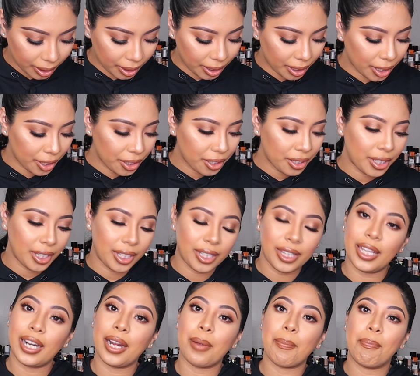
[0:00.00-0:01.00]
The other thing
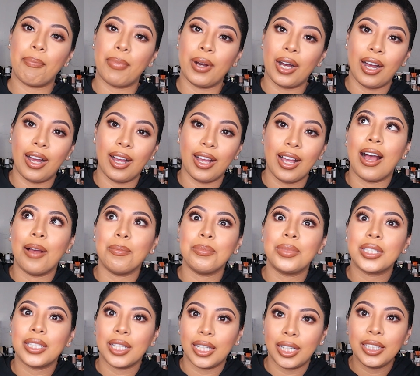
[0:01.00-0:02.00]
that I bought, I'm
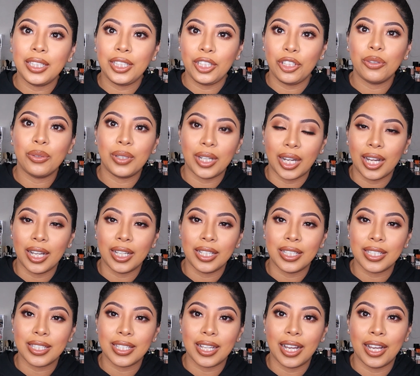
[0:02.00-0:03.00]
telling you
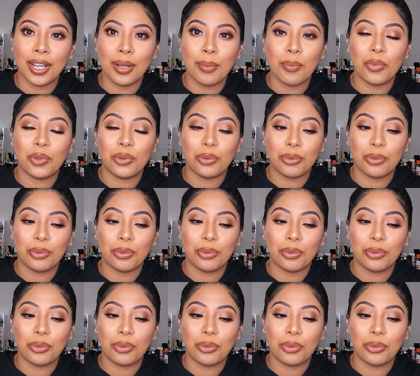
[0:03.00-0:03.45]
guys, I am